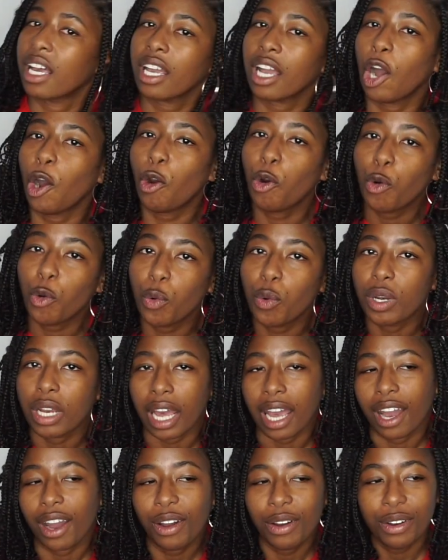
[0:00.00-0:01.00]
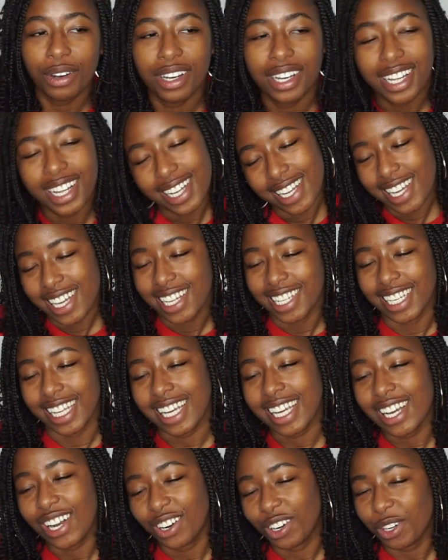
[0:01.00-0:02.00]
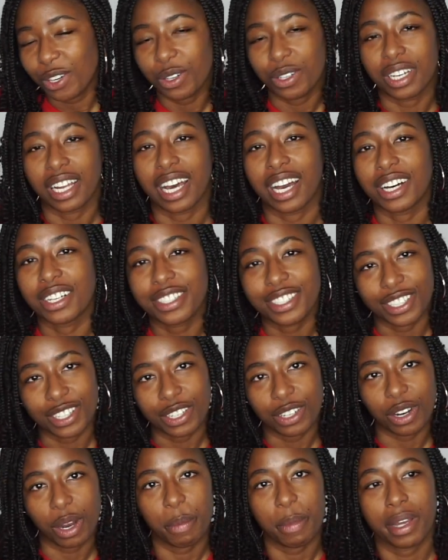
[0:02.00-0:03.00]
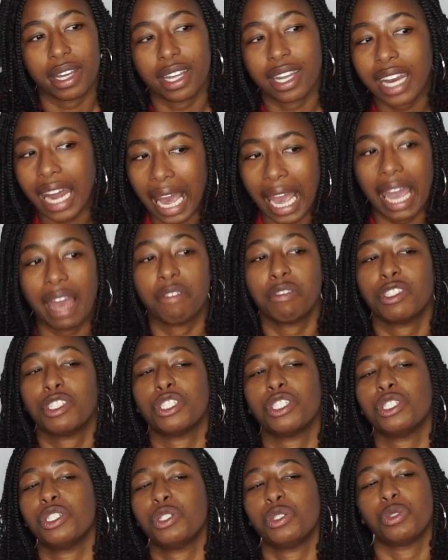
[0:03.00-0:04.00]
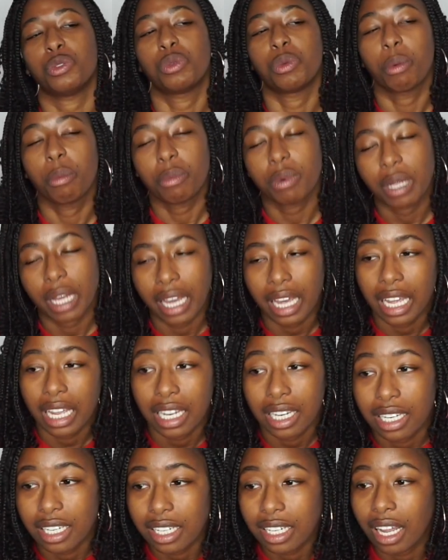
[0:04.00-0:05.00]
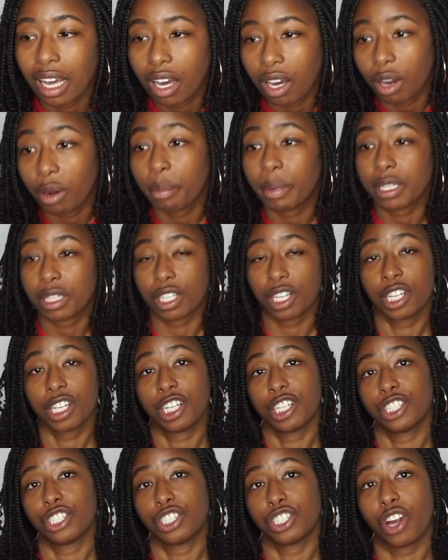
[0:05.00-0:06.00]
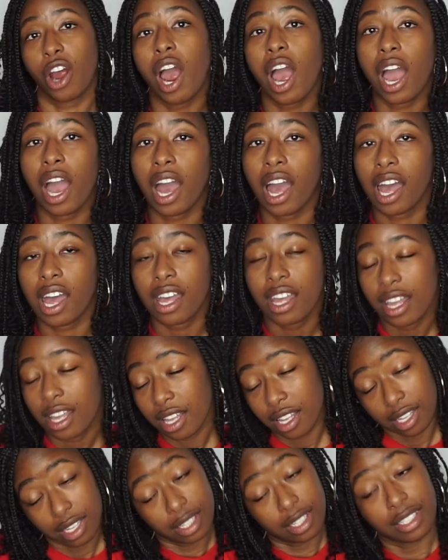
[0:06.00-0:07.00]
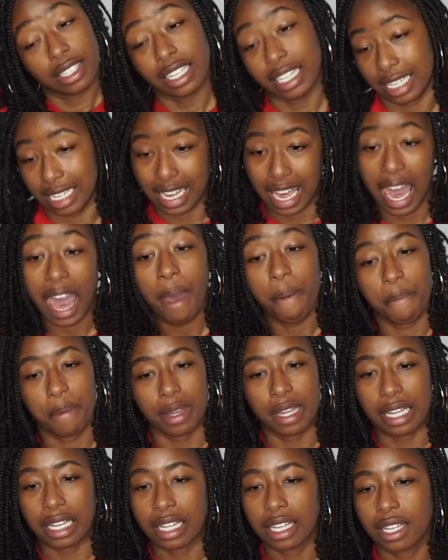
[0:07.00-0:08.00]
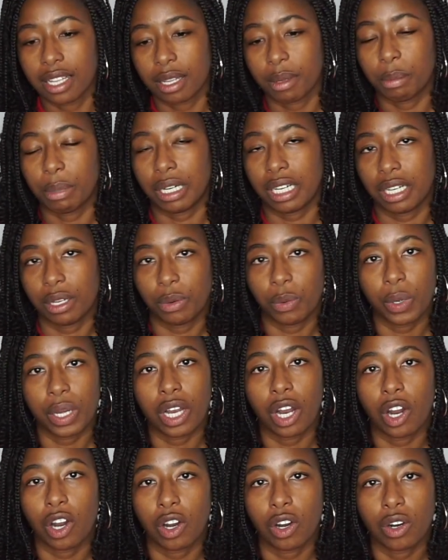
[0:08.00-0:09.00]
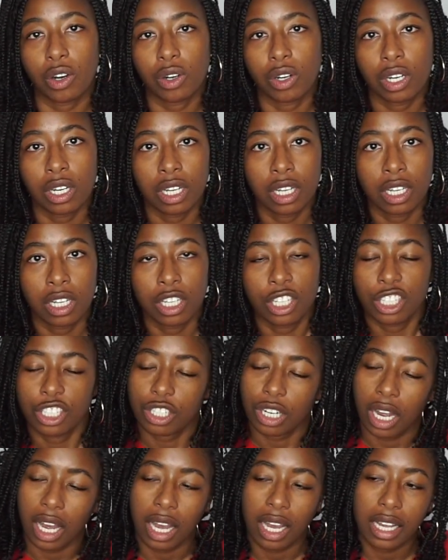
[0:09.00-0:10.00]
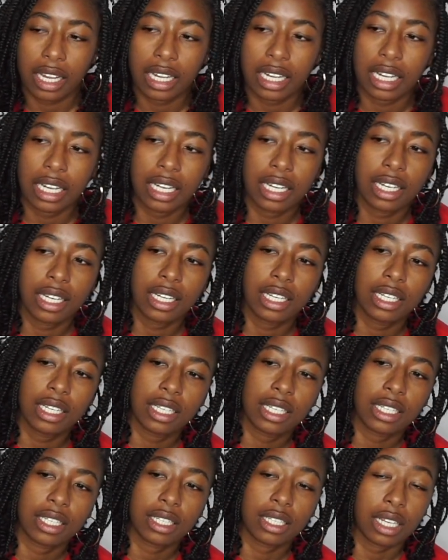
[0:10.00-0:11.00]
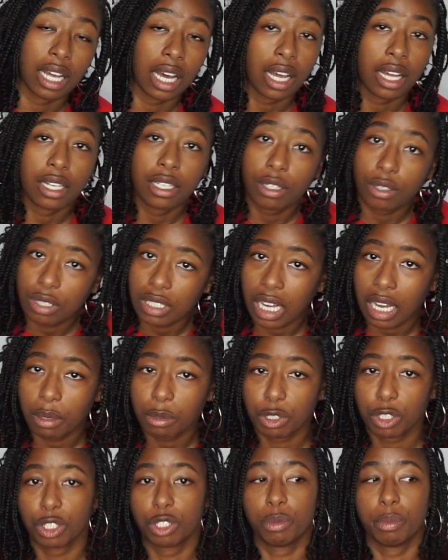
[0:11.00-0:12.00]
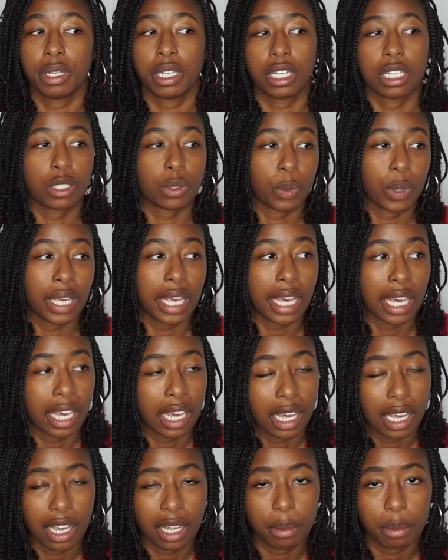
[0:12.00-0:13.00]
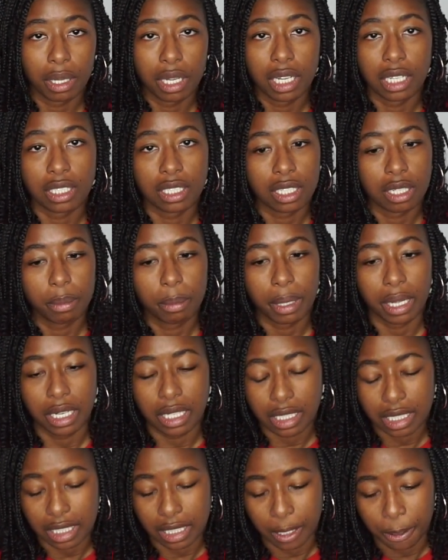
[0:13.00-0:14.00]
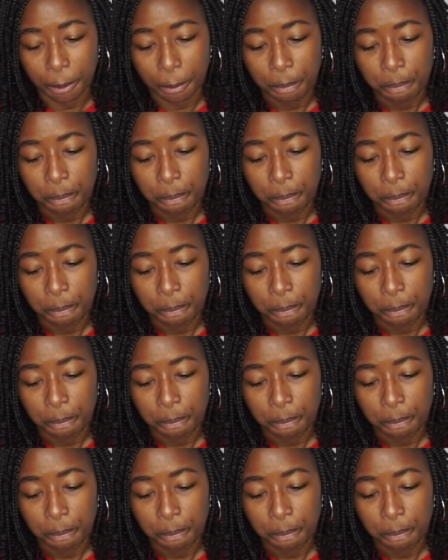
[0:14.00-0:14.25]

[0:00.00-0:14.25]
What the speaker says: old now. They old now. So I mean, and I have 2, and on my 3rd try, it happened. But we're gonna try again. Not no time soon, because we can't, because of the medicine.